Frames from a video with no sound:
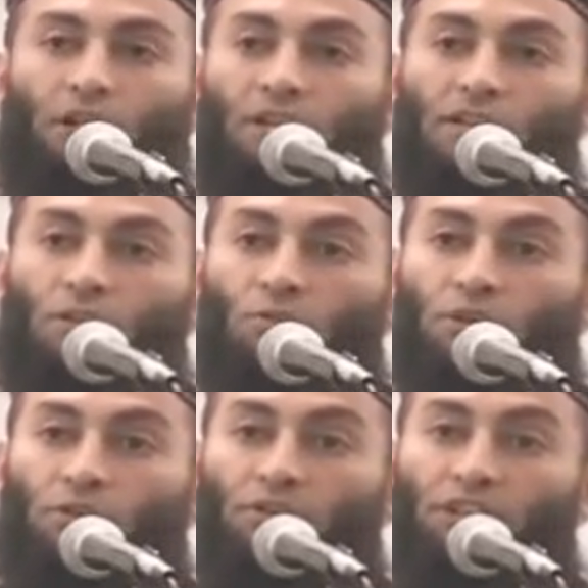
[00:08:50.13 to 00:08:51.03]
and no
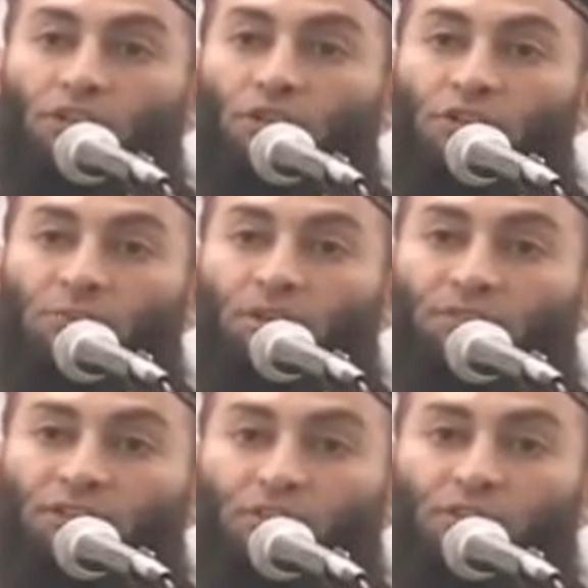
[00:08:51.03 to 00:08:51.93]
one could accuse him
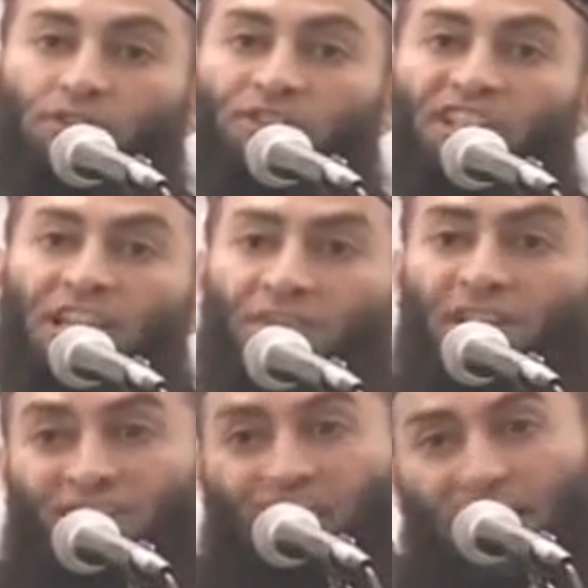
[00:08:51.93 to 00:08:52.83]
of dishonesty.
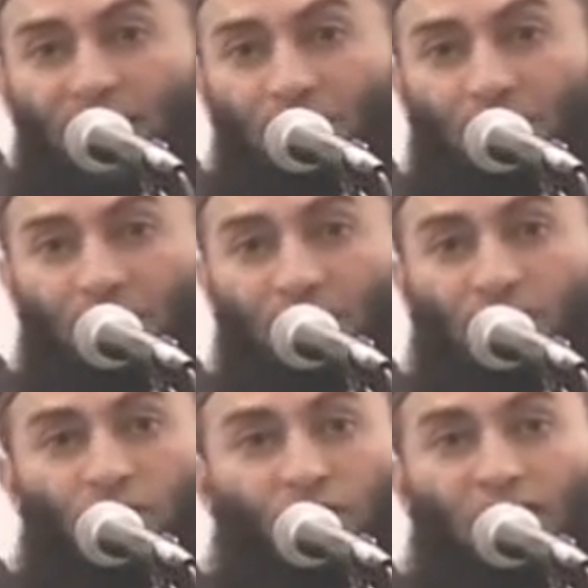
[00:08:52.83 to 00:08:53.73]
Even his enemies
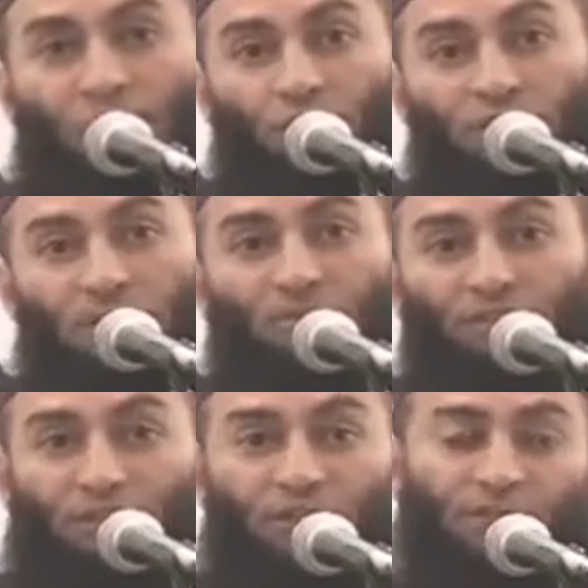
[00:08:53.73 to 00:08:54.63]
did not accuse him of
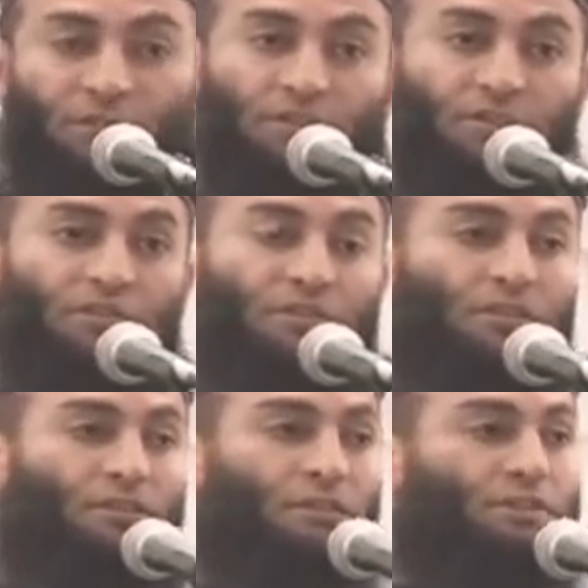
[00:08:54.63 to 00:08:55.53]

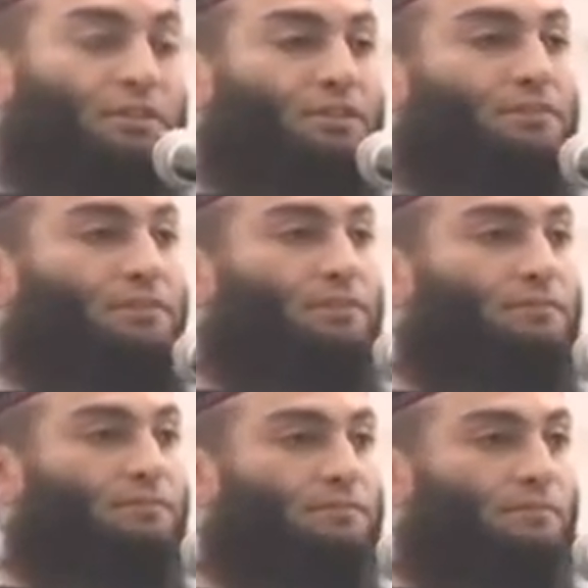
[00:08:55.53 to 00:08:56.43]
dishonesty.
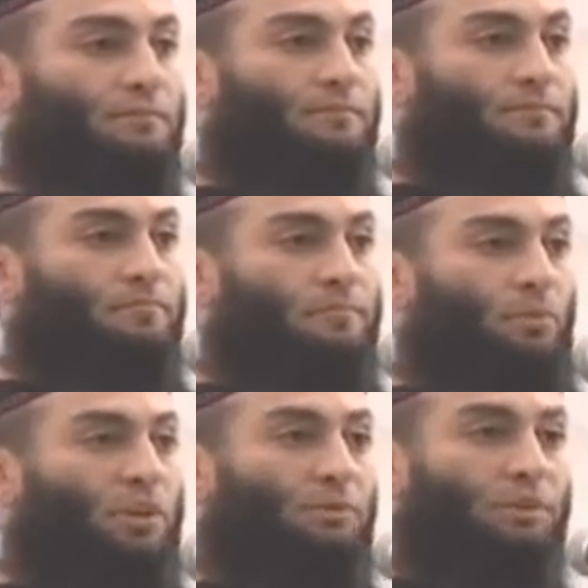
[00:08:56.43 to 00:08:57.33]

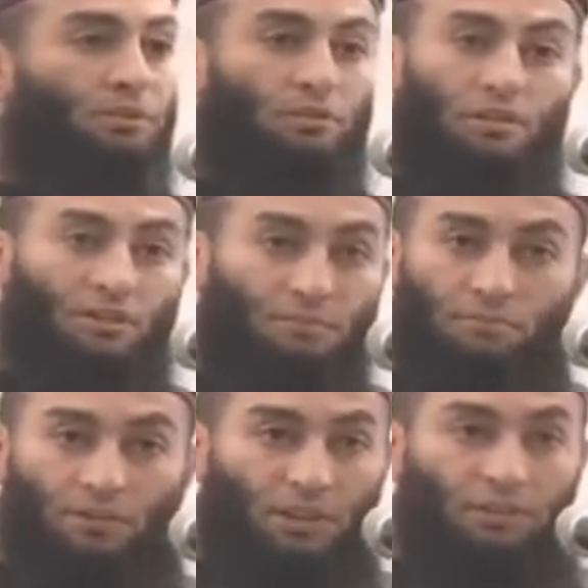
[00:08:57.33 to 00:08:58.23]
When he went to an
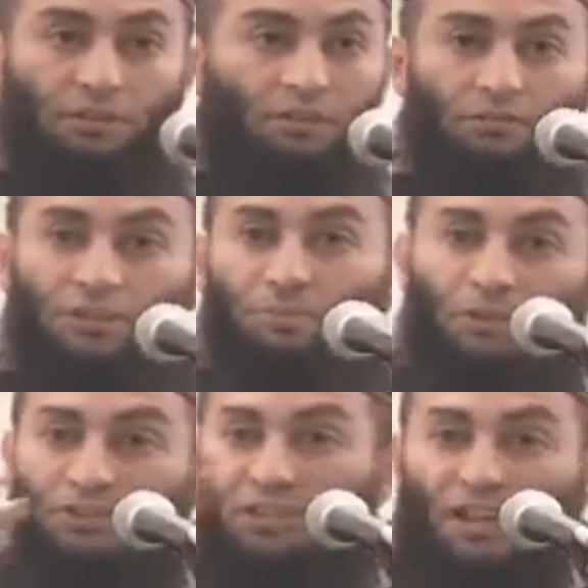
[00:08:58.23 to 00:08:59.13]
assembly, he did not tell this
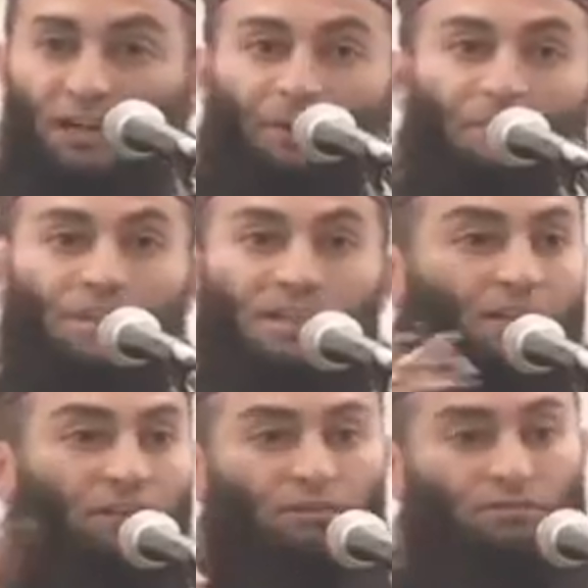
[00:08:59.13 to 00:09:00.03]
person, get up, I'm
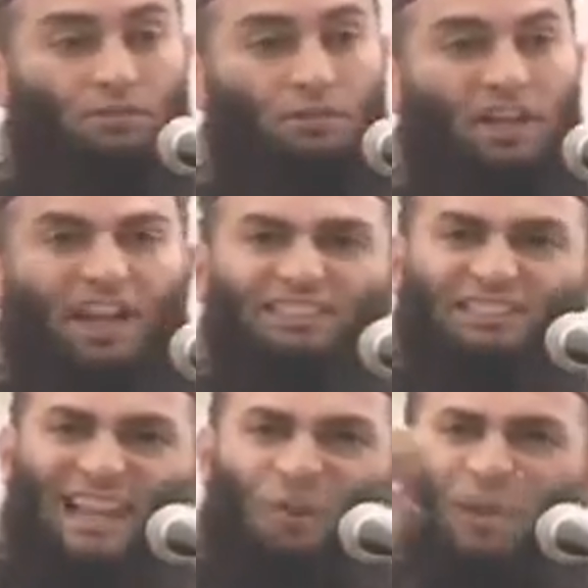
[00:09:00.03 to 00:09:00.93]
here, no.
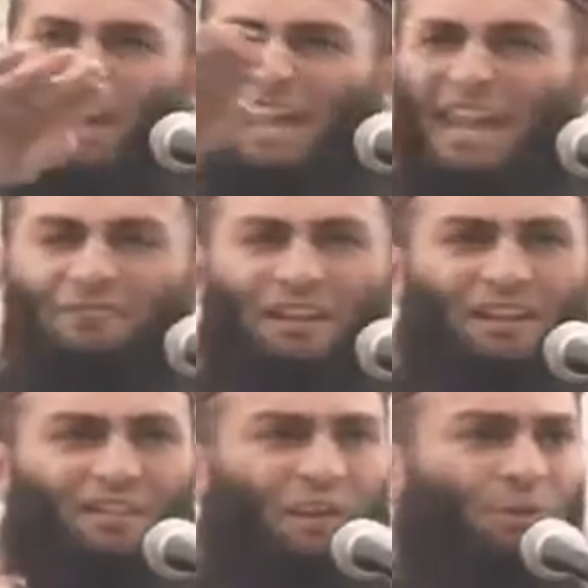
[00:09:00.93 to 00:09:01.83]
He sat
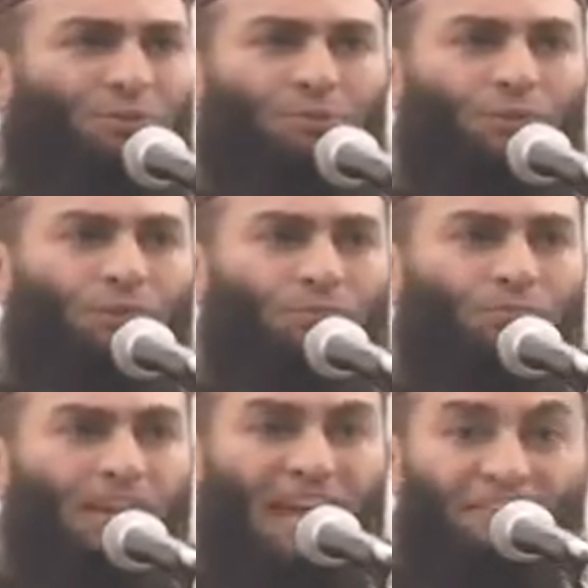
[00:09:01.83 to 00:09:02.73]
wherever there was
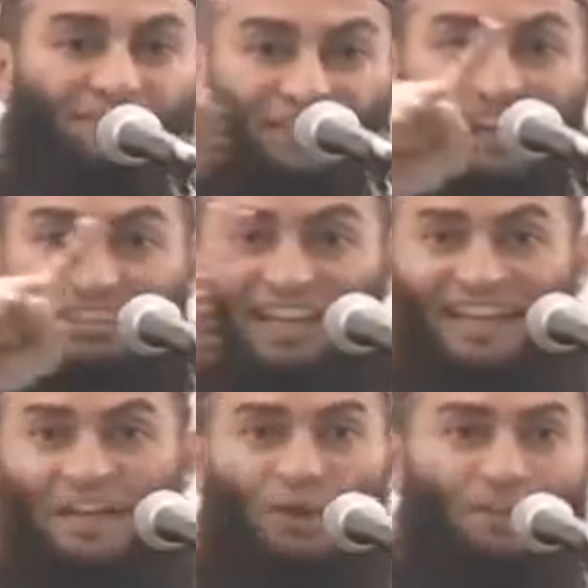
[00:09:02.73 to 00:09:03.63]
room, and he said there was
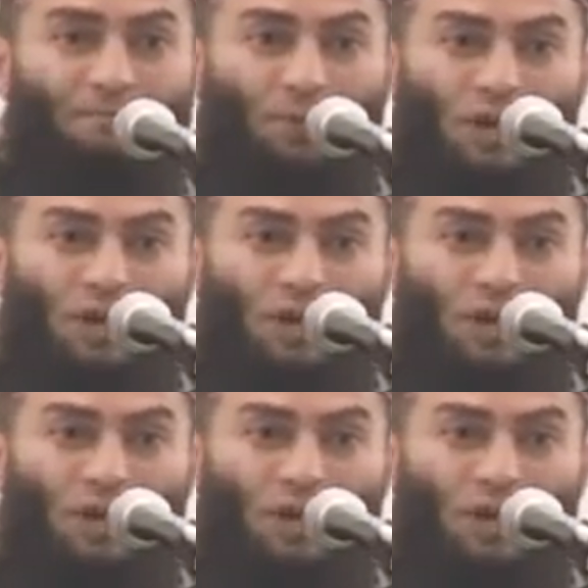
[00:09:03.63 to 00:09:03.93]
anyone